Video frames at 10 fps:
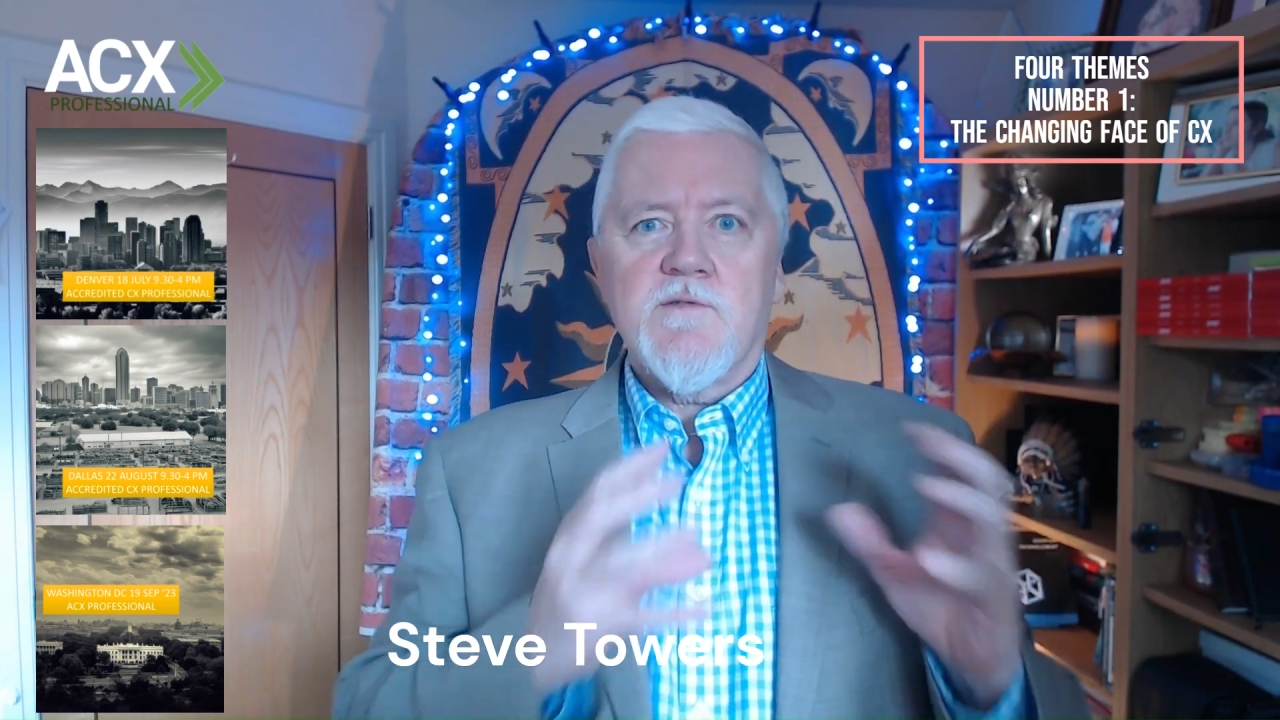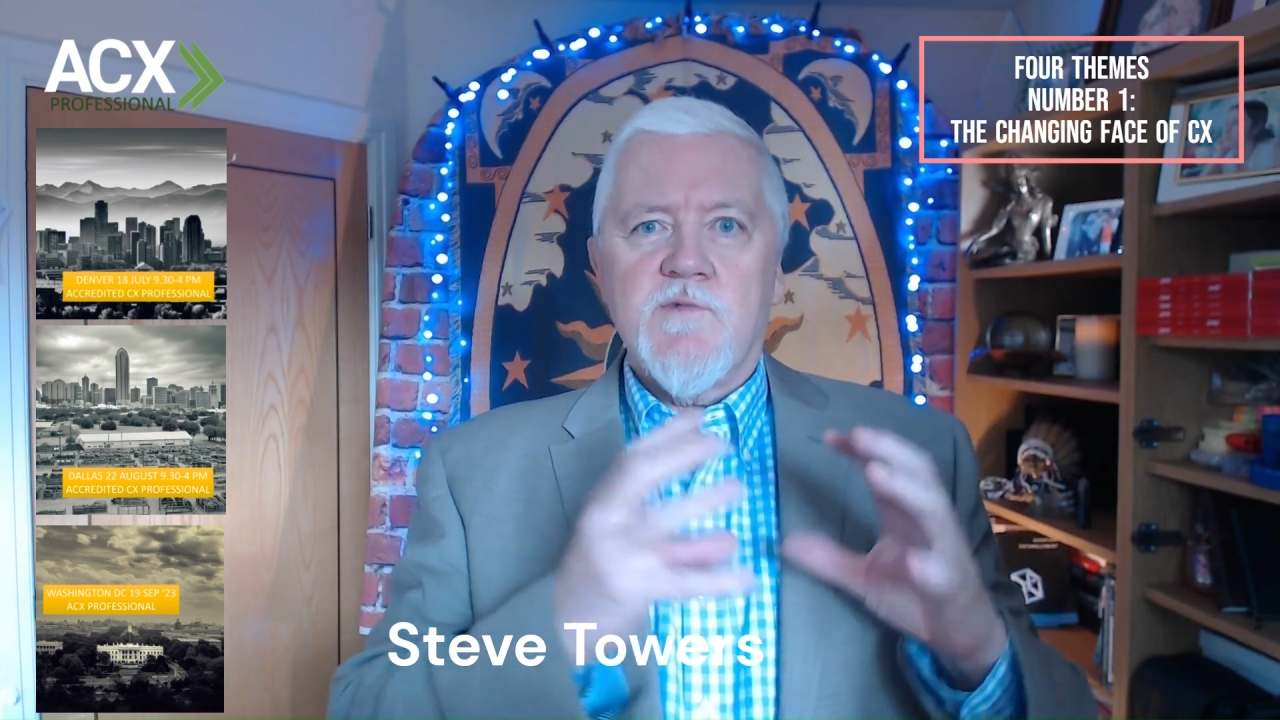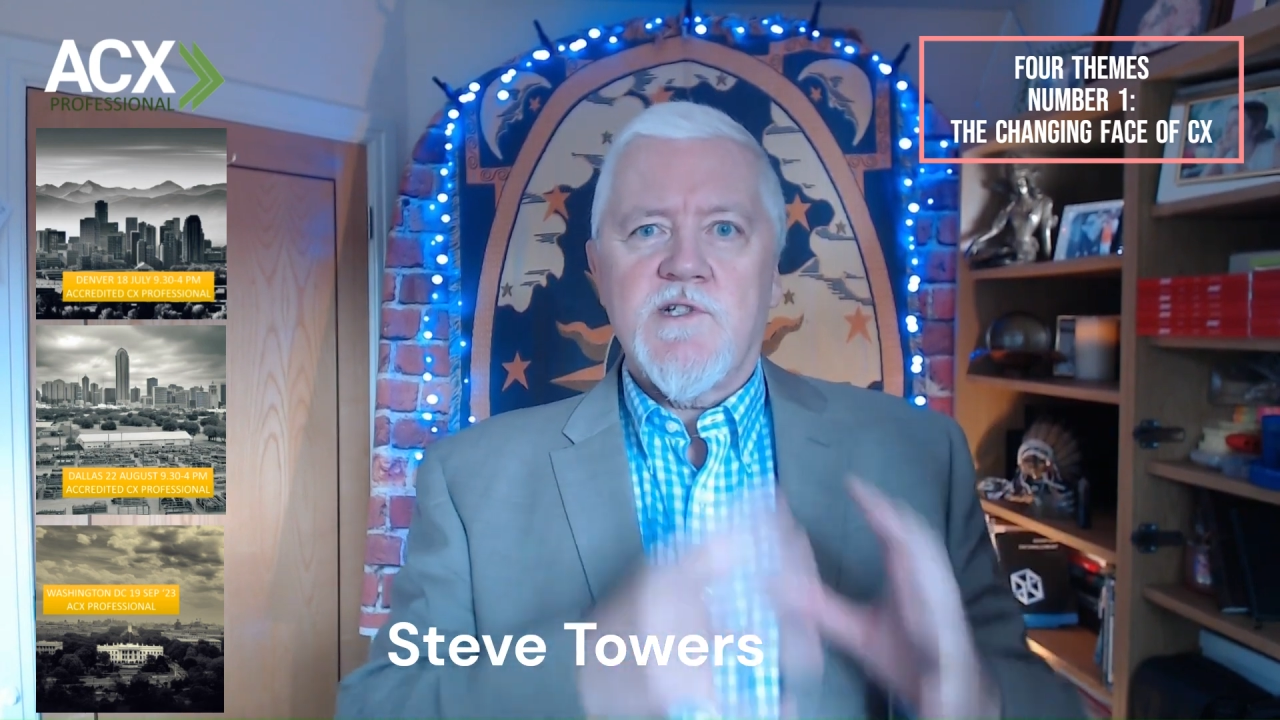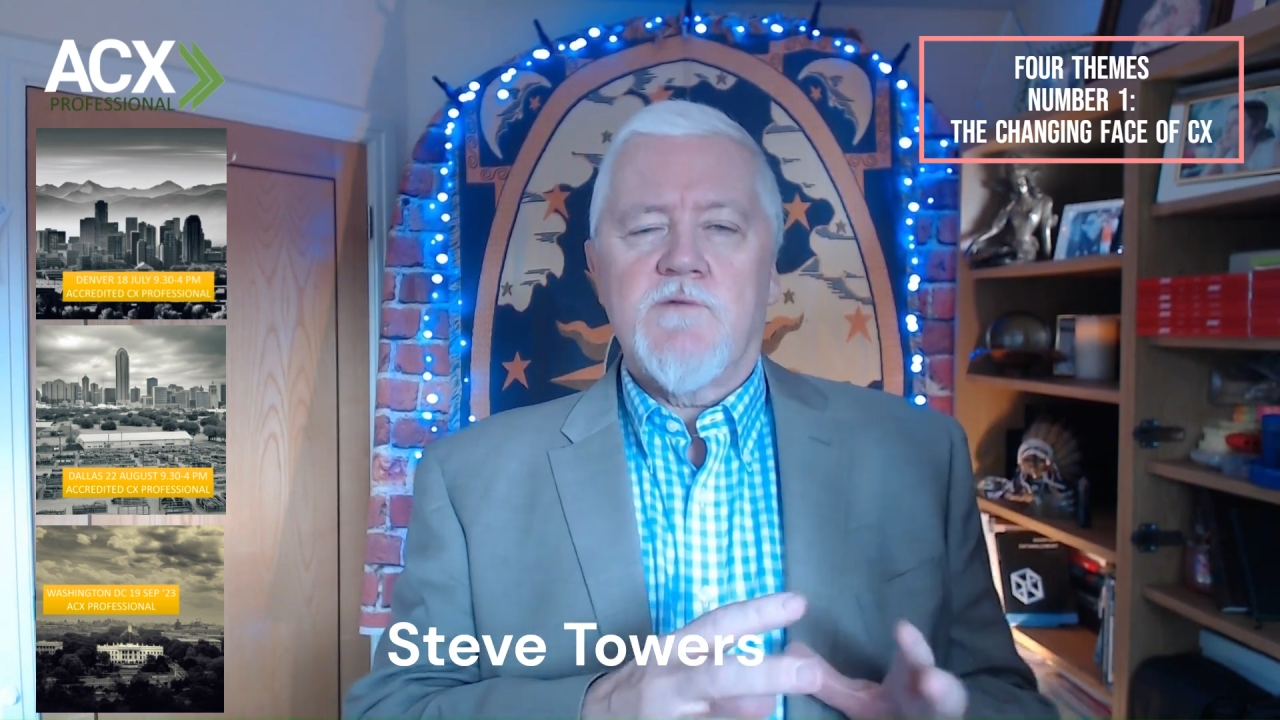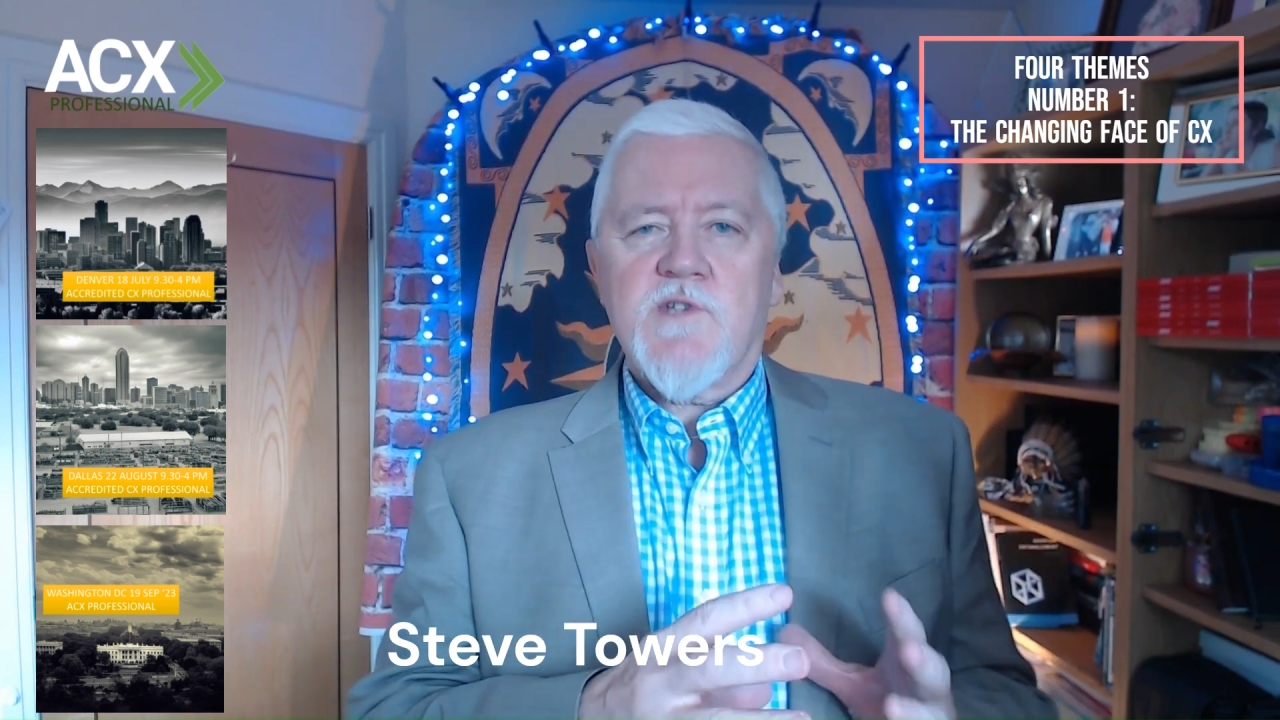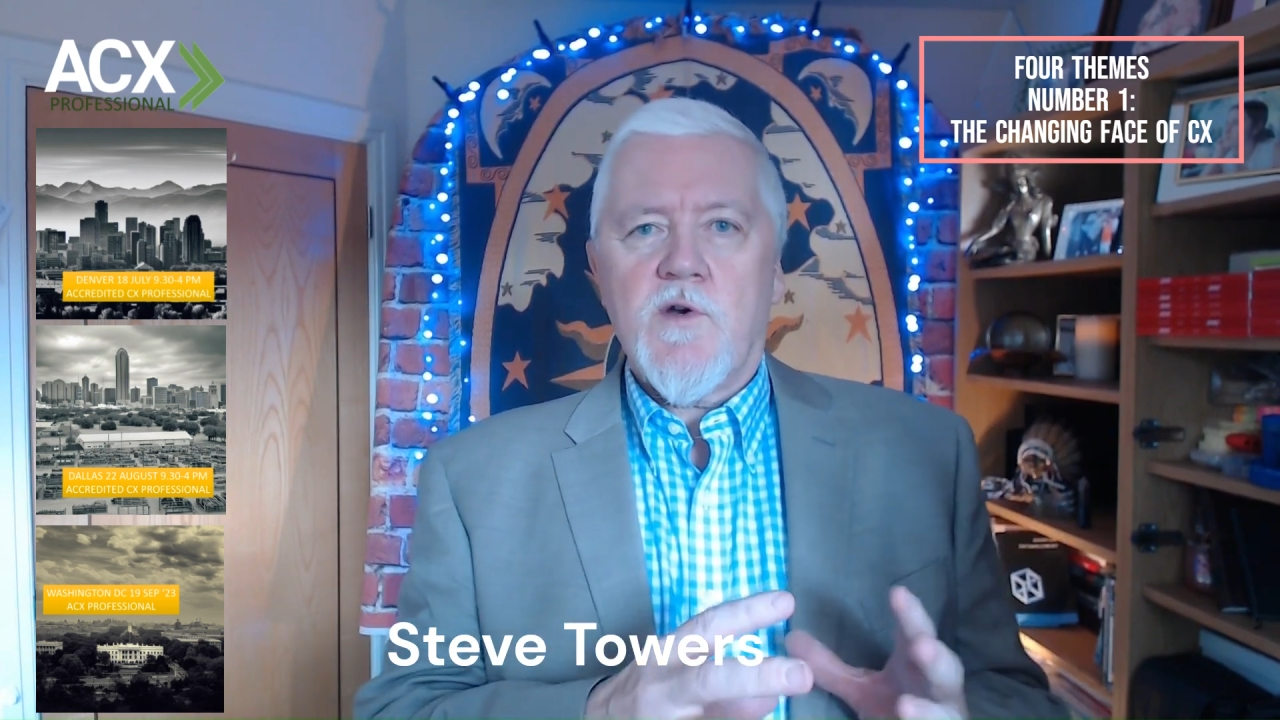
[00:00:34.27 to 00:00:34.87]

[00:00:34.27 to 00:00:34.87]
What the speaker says: and reduce